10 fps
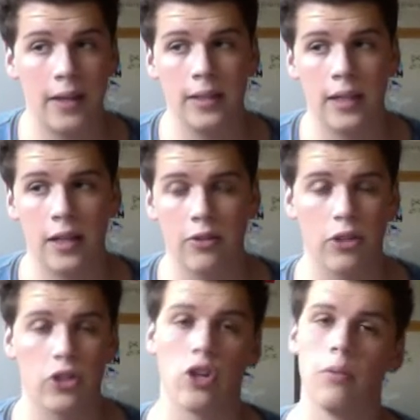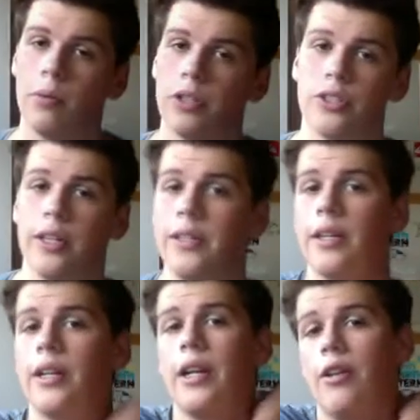And then they took a shot, but
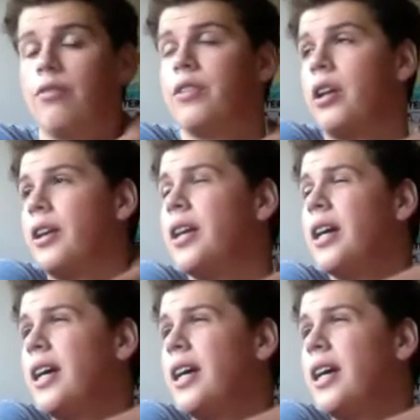JT cleared it off the line.